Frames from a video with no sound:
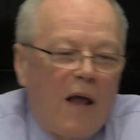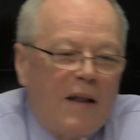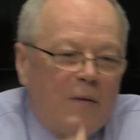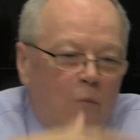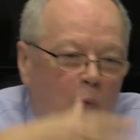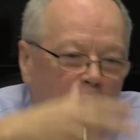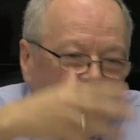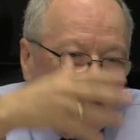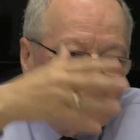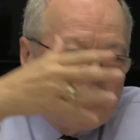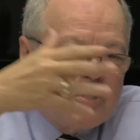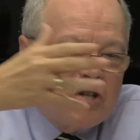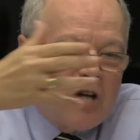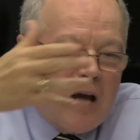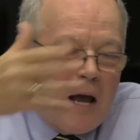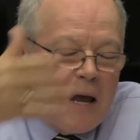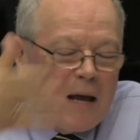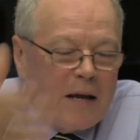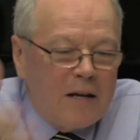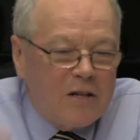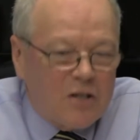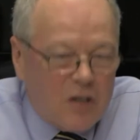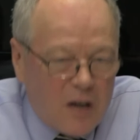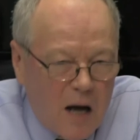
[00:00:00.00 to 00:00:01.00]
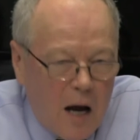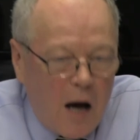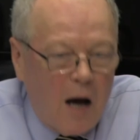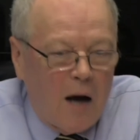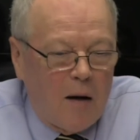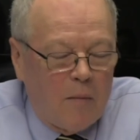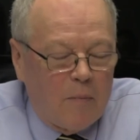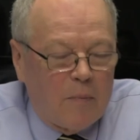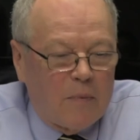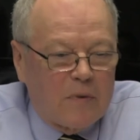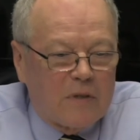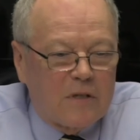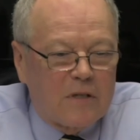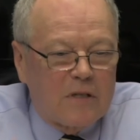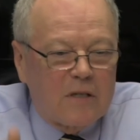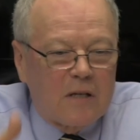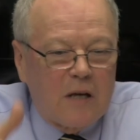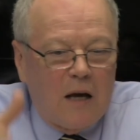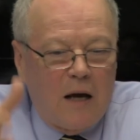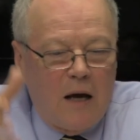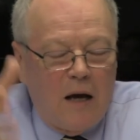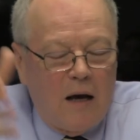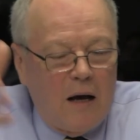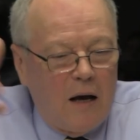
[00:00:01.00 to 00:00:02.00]
when change
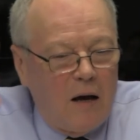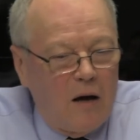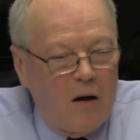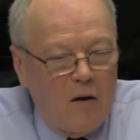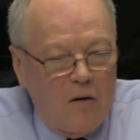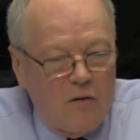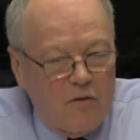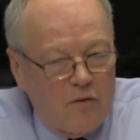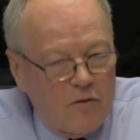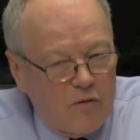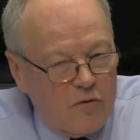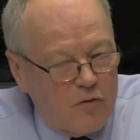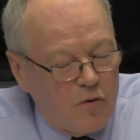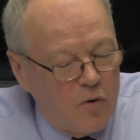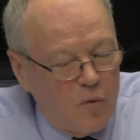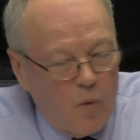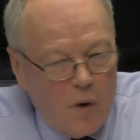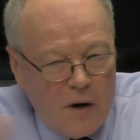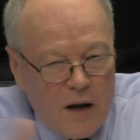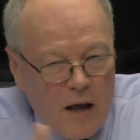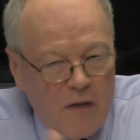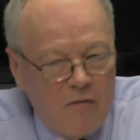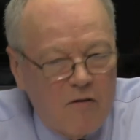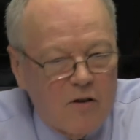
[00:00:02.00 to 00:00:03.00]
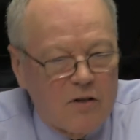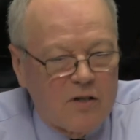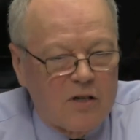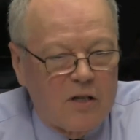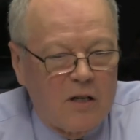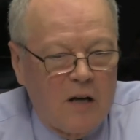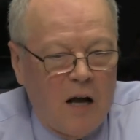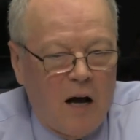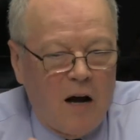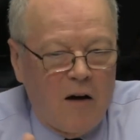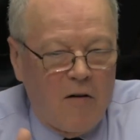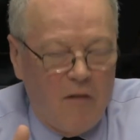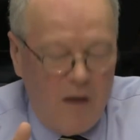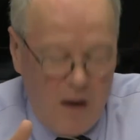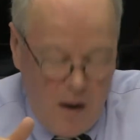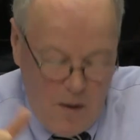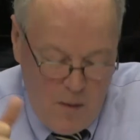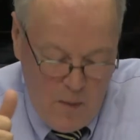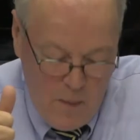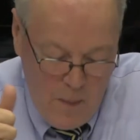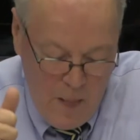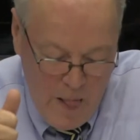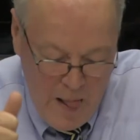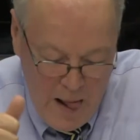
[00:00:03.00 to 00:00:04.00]
comes, through whatever scenario,
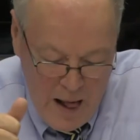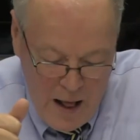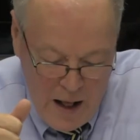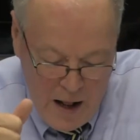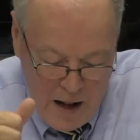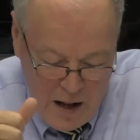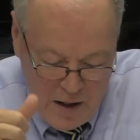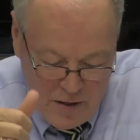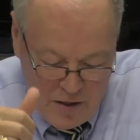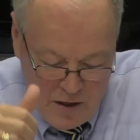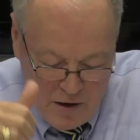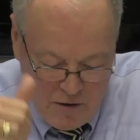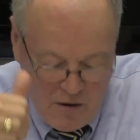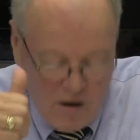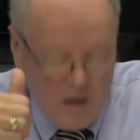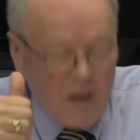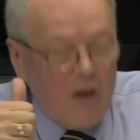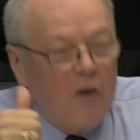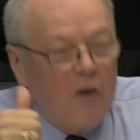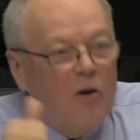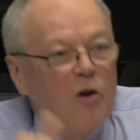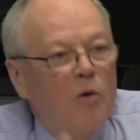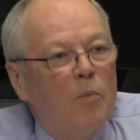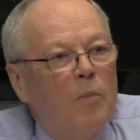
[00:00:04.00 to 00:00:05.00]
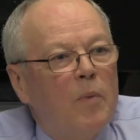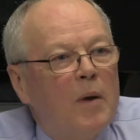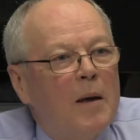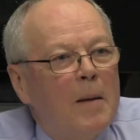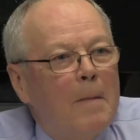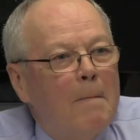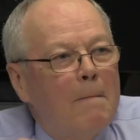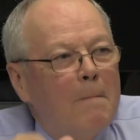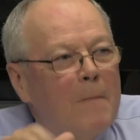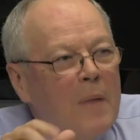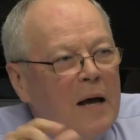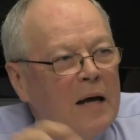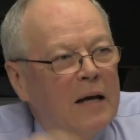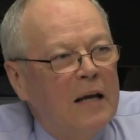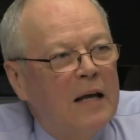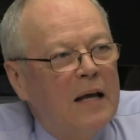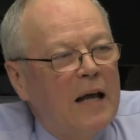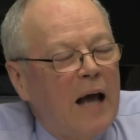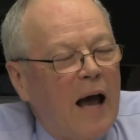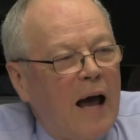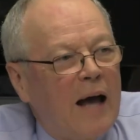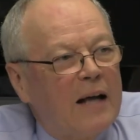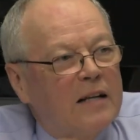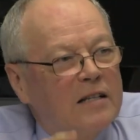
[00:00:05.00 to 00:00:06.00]
there are going to be
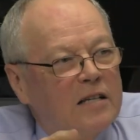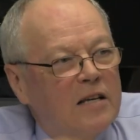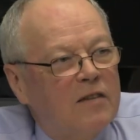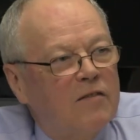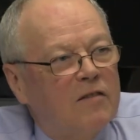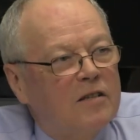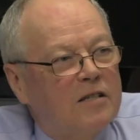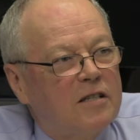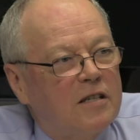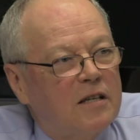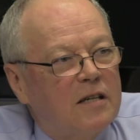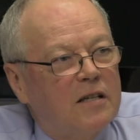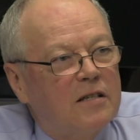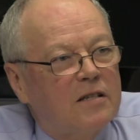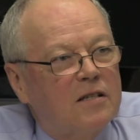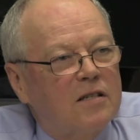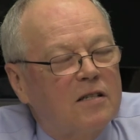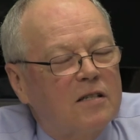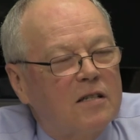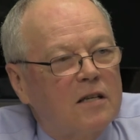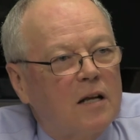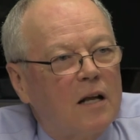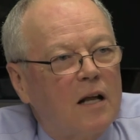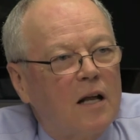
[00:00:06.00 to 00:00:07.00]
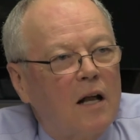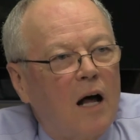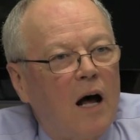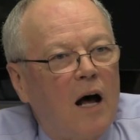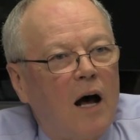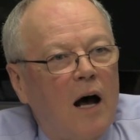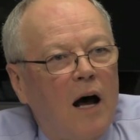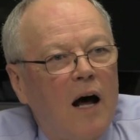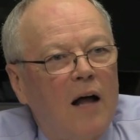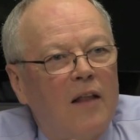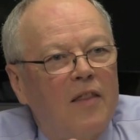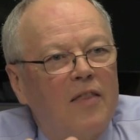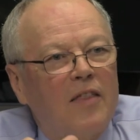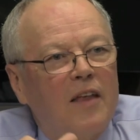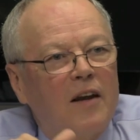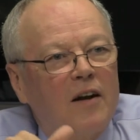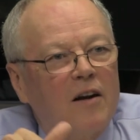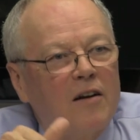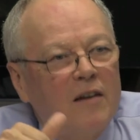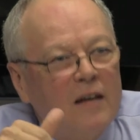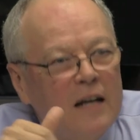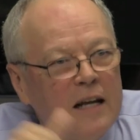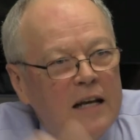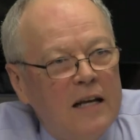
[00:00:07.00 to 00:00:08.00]
many activities that
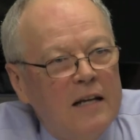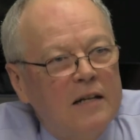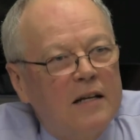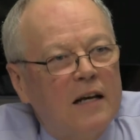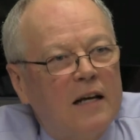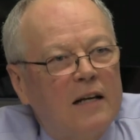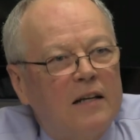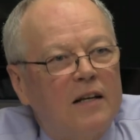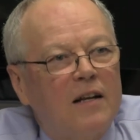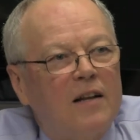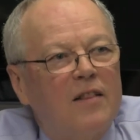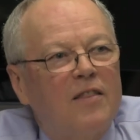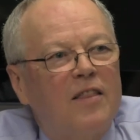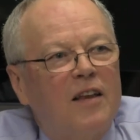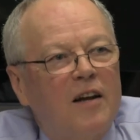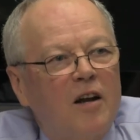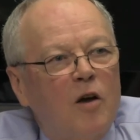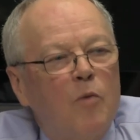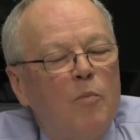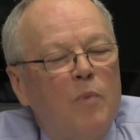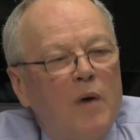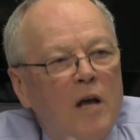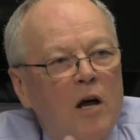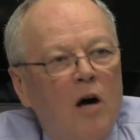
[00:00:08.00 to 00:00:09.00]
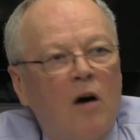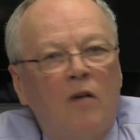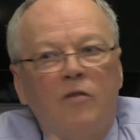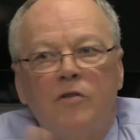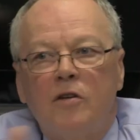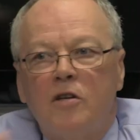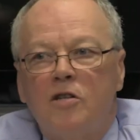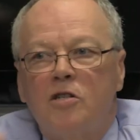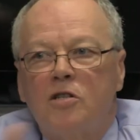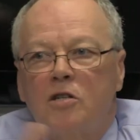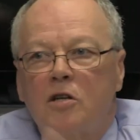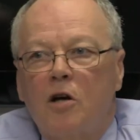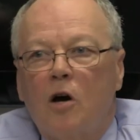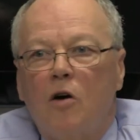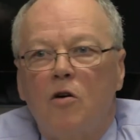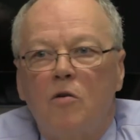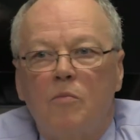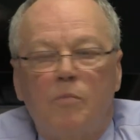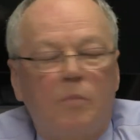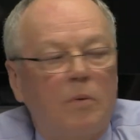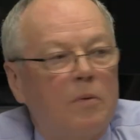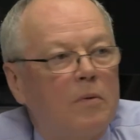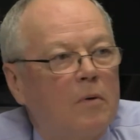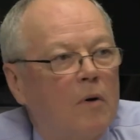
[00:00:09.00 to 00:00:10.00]
are needed that are beyond the scope
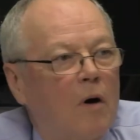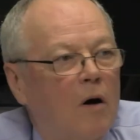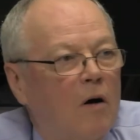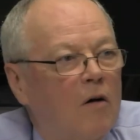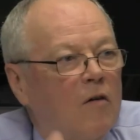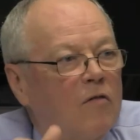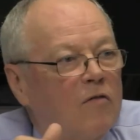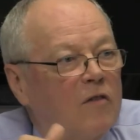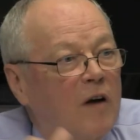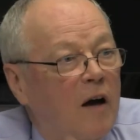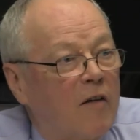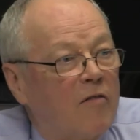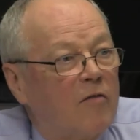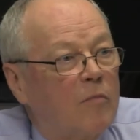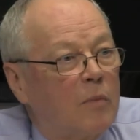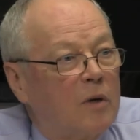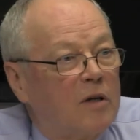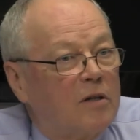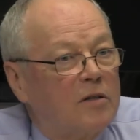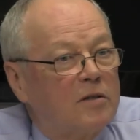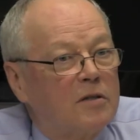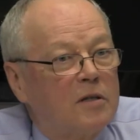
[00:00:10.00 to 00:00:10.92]
of government,